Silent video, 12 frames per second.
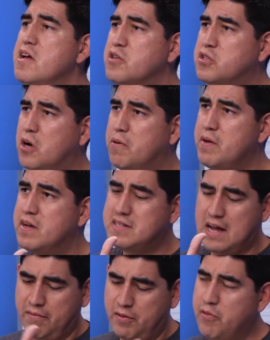So
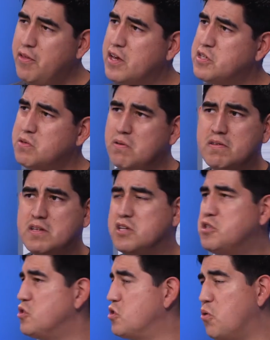download this.
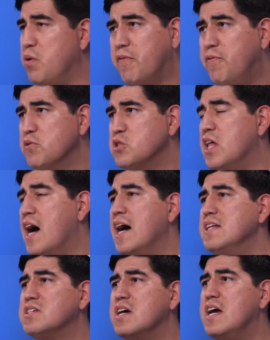It's just a quick few
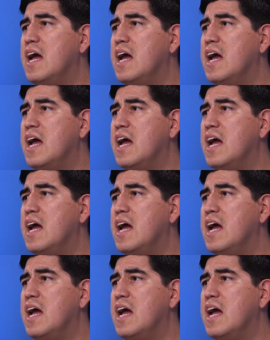slides,